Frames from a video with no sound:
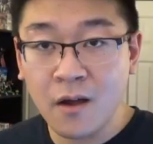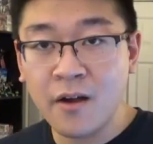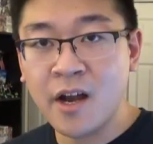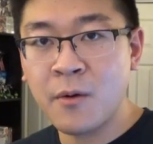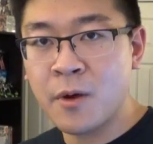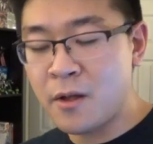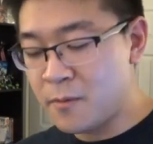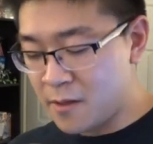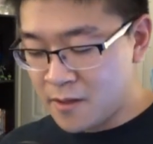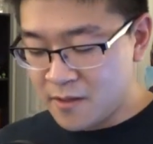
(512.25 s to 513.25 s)
All right,
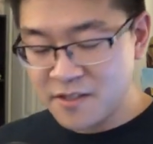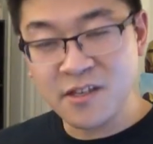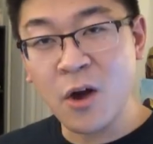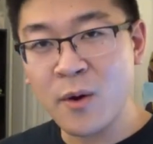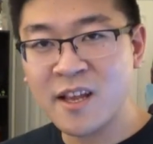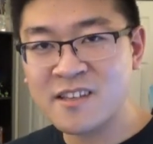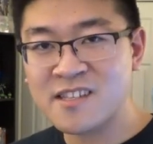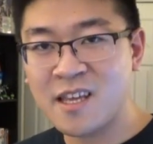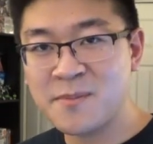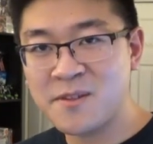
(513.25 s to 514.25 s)
well, let's go ahead and
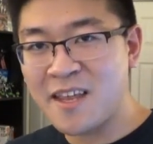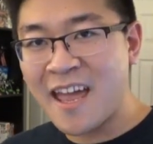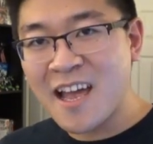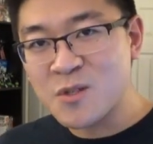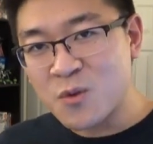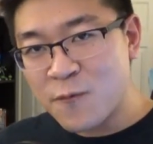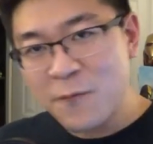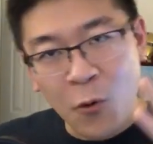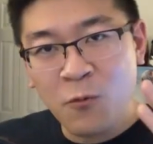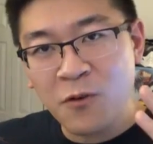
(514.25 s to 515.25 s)
skip to the actual
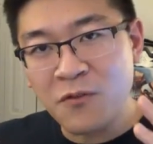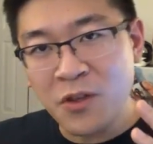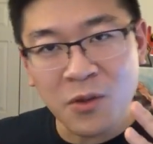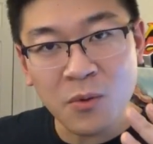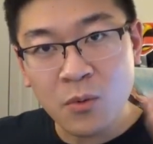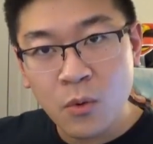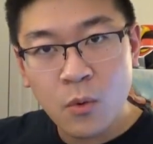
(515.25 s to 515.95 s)
full review.